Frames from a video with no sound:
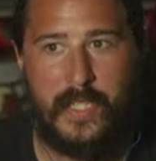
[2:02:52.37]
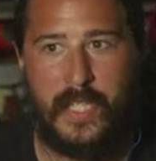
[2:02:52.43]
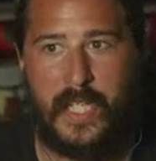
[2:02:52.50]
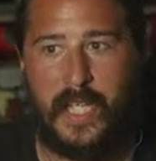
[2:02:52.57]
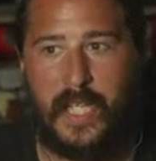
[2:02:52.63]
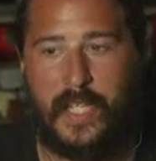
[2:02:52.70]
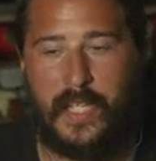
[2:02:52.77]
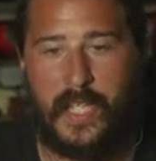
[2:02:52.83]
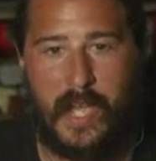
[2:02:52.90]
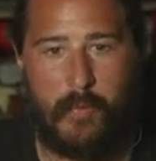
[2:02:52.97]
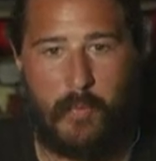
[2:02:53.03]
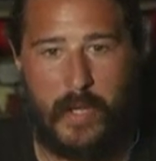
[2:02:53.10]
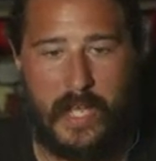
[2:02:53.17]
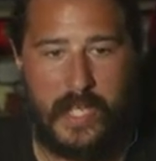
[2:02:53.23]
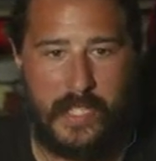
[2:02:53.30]
and that
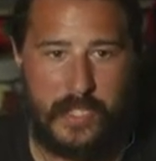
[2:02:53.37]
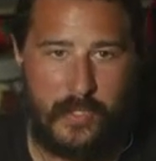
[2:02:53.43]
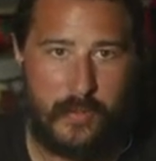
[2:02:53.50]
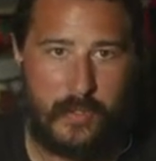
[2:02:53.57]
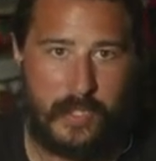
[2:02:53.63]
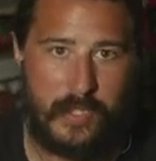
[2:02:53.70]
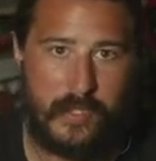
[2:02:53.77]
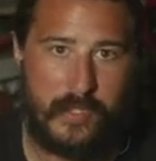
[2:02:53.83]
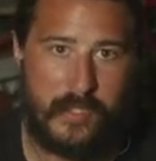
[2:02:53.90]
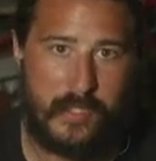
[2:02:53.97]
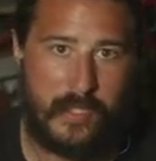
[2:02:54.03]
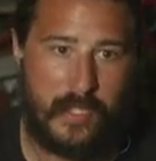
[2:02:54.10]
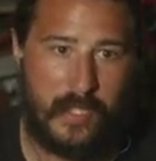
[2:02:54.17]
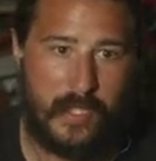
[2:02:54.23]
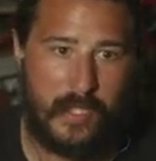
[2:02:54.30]
way you can
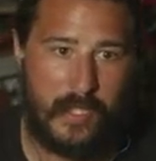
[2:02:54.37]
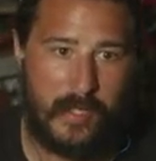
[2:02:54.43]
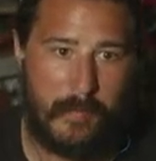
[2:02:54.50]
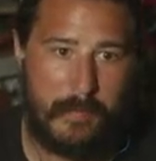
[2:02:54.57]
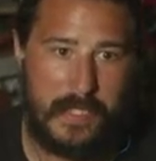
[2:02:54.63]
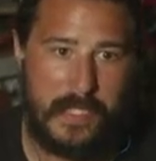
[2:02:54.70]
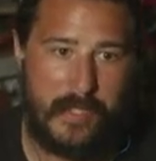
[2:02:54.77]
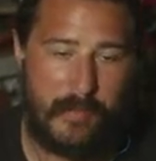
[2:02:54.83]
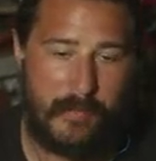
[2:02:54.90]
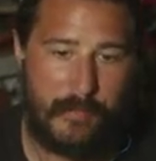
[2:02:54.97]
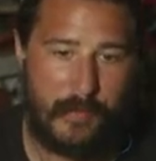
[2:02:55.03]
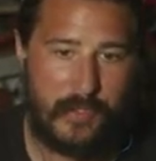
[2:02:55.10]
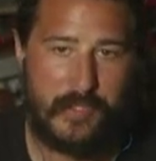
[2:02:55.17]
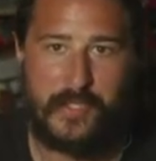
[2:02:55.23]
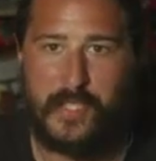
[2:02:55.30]
uh, be the
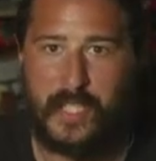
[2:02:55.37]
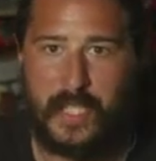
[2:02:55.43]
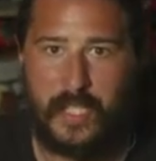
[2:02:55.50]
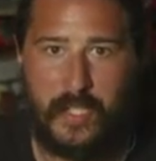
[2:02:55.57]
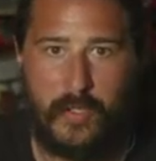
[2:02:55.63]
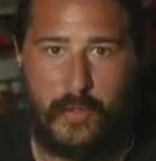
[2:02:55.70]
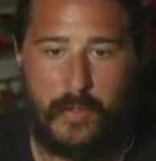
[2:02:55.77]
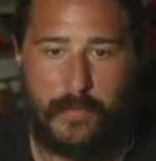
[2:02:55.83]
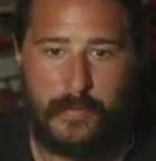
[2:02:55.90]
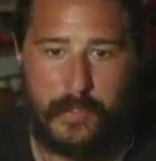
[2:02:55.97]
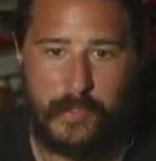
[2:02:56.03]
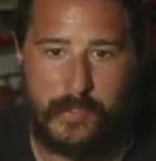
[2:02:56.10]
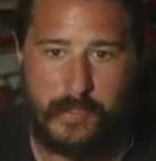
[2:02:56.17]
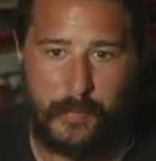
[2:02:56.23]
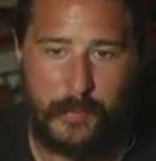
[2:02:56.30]
first in the queue if
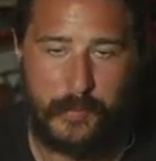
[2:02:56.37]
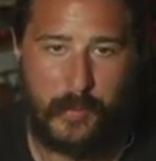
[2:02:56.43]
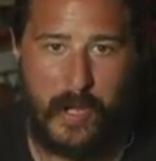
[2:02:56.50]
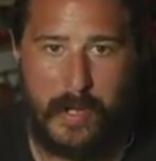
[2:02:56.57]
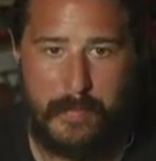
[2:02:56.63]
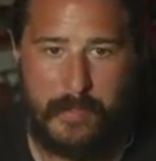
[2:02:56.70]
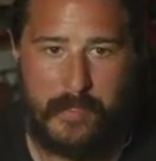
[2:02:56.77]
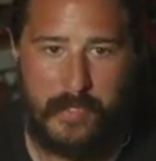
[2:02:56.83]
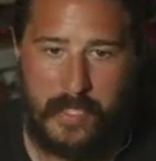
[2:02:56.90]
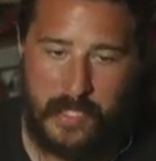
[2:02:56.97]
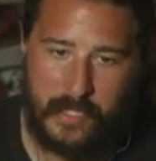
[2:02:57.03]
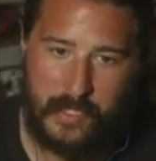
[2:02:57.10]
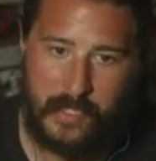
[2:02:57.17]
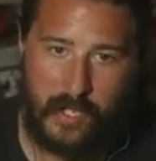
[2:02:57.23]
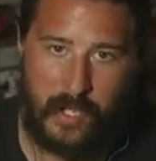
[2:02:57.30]
you're a subscriber
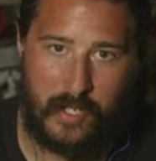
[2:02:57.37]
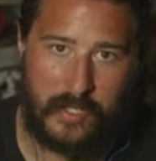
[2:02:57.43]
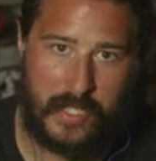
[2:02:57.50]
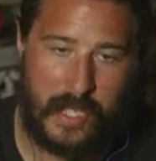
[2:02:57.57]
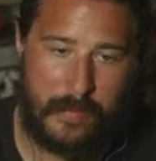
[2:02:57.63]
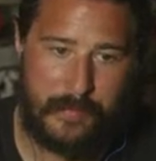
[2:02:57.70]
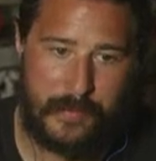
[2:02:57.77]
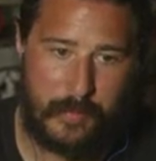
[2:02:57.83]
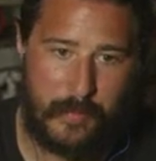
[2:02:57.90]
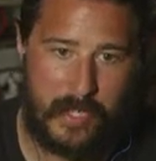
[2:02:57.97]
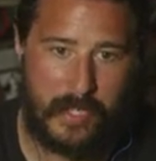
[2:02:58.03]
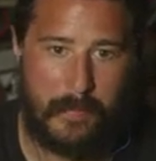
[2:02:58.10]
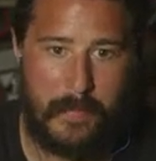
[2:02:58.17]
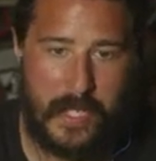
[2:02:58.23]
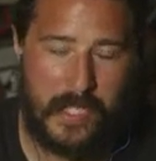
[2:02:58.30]
on games to
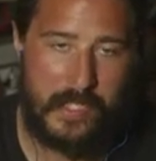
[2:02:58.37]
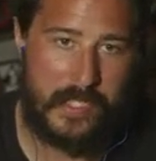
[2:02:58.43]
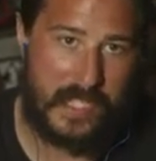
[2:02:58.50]
recommend.